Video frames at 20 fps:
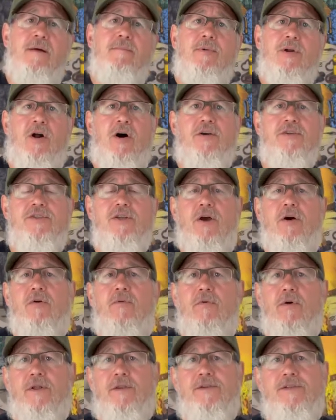but also
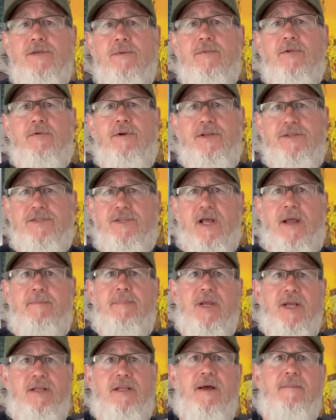what some of the reasons I
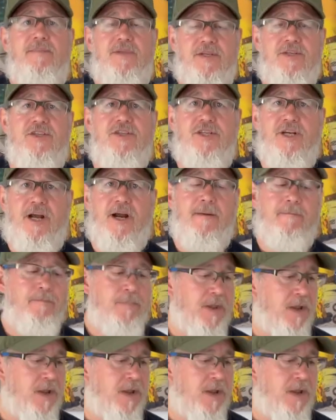picked up this chair.